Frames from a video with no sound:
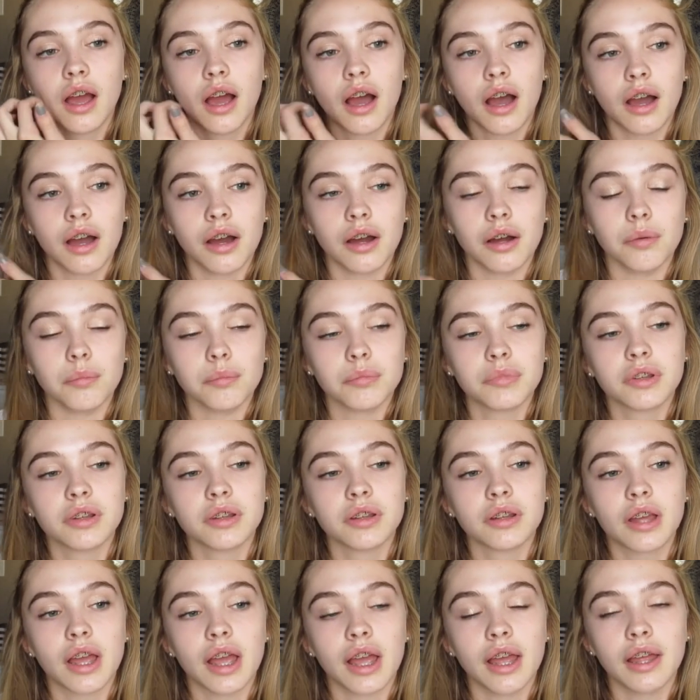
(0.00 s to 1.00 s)

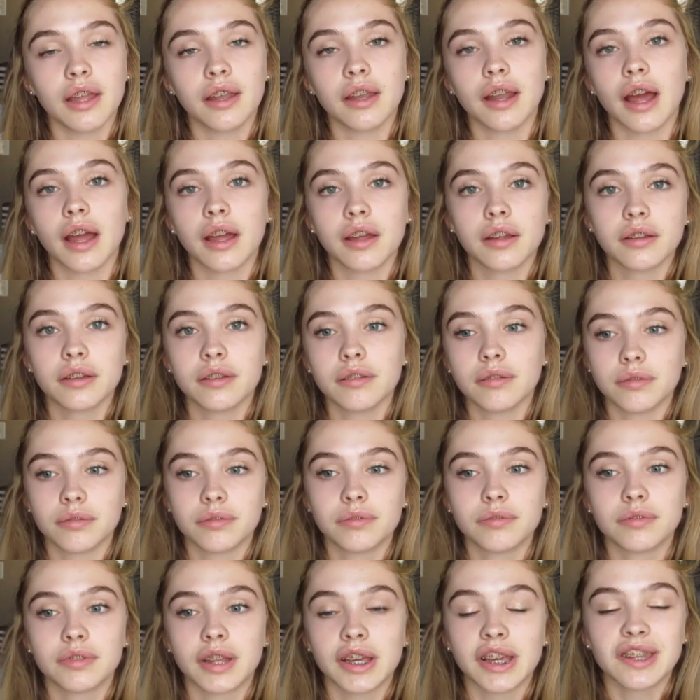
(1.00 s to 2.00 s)
and I,
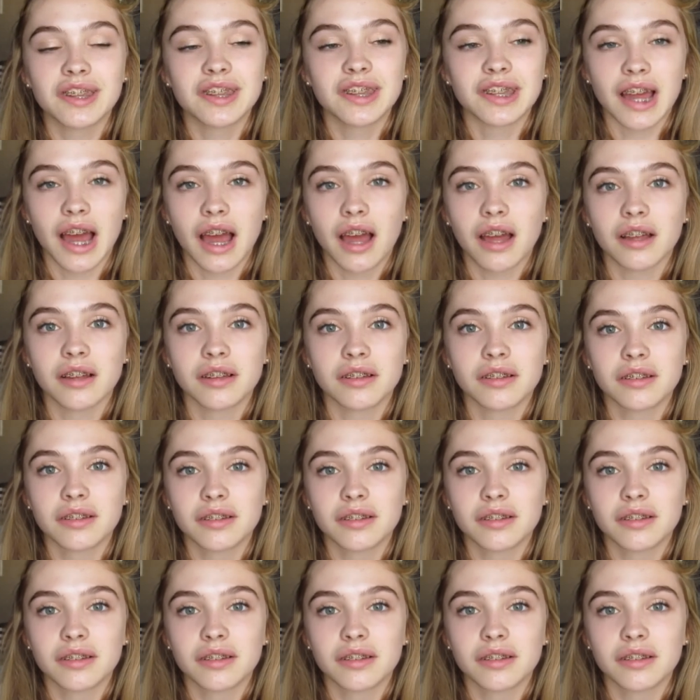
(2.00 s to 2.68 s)
like, it's not,